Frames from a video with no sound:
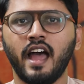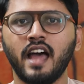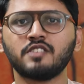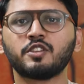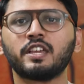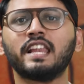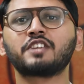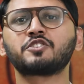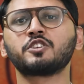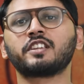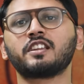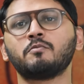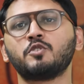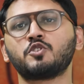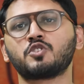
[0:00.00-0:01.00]
As the
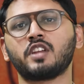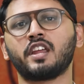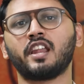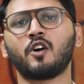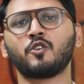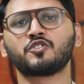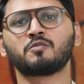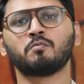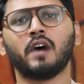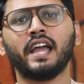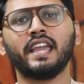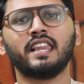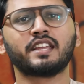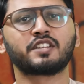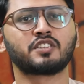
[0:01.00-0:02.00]
Election Commission announced
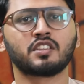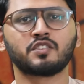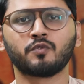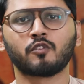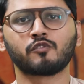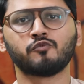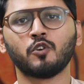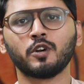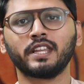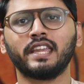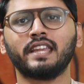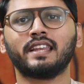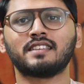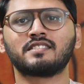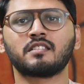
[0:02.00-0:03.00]
by-elections for
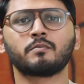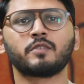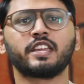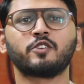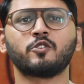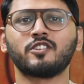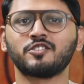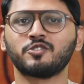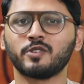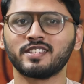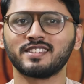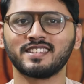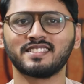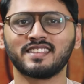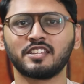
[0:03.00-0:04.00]
48 assembly
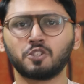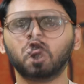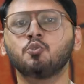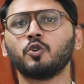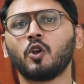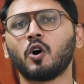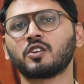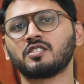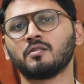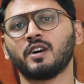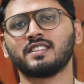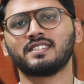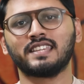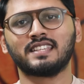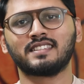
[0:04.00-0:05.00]
constituencies and 2 Lok
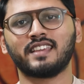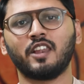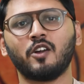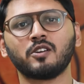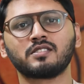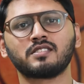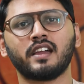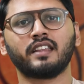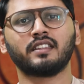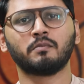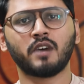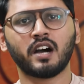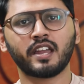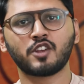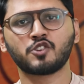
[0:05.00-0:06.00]
Sabha seats alongside the
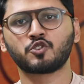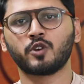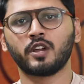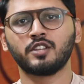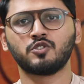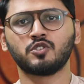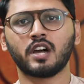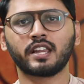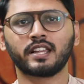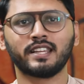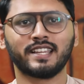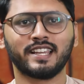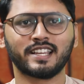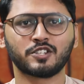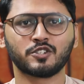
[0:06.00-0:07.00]
Maharashtra and
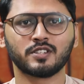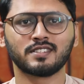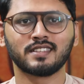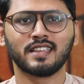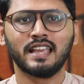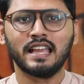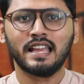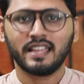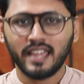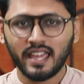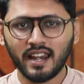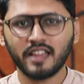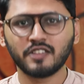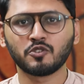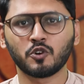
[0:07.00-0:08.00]
Jharkhand elections,
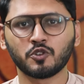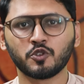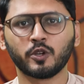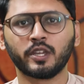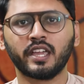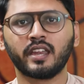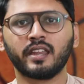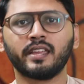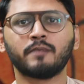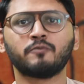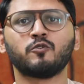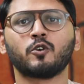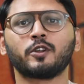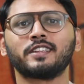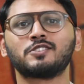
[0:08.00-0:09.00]
Kerala is also gearing
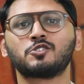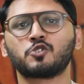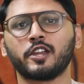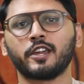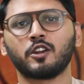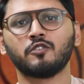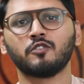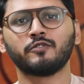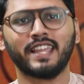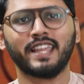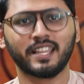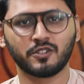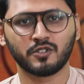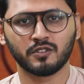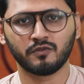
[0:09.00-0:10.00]
up for its share of
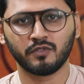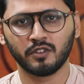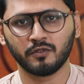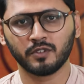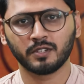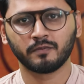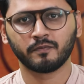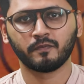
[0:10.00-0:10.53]
election fuel.